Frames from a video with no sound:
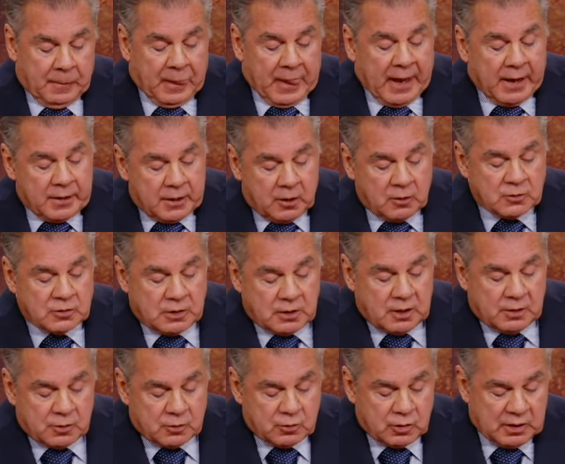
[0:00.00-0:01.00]
And here's
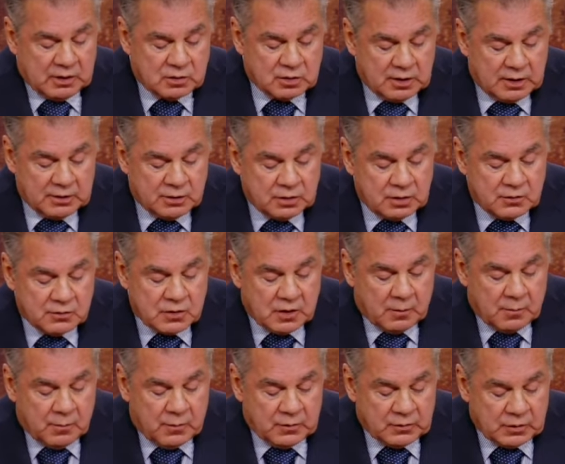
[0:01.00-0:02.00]
another translation of
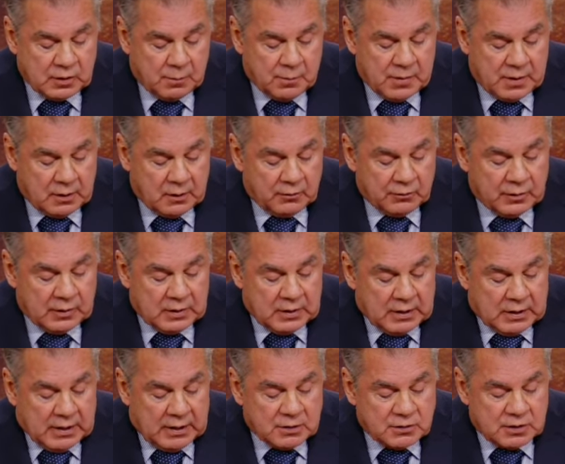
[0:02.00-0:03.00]
something, something else
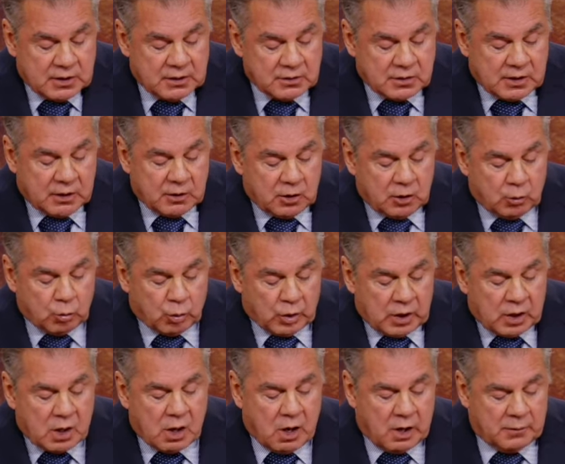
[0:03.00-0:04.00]
it says they do
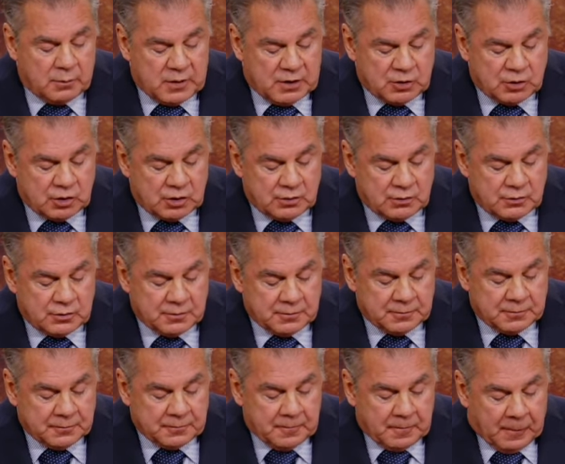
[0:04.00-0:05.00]
recon missions,
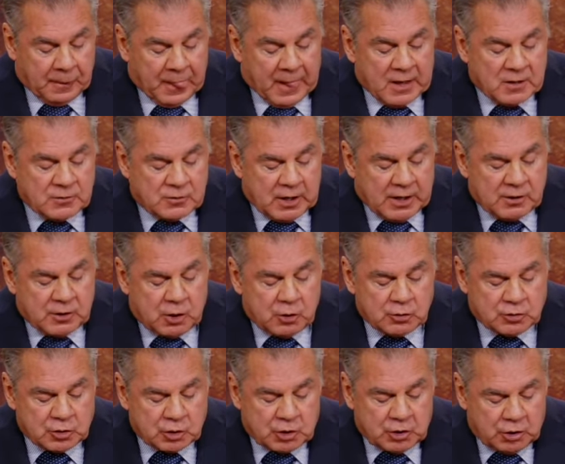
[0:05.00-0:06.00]
they do
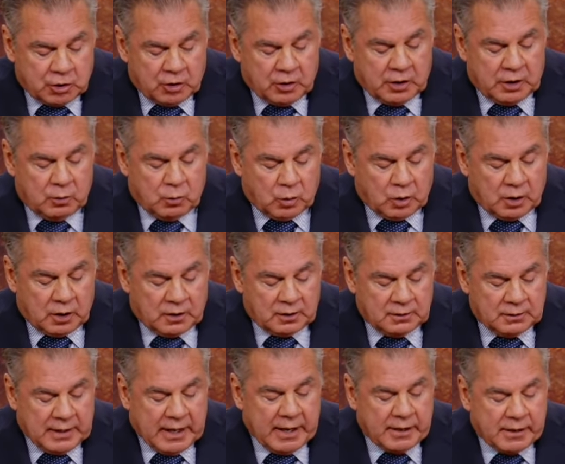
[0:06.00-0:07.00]
security work,
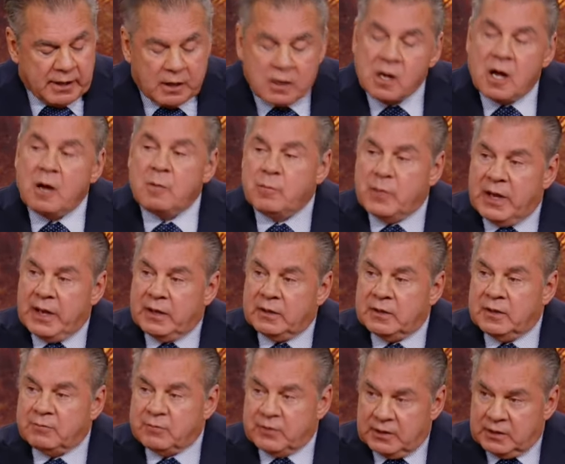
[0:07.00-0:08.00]
and they combat
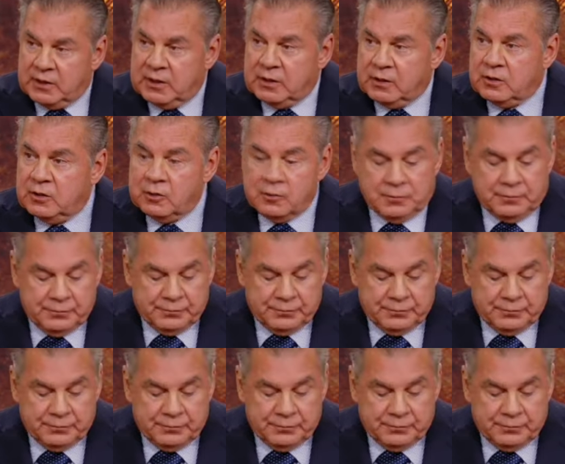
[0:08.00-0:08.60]
if they need to.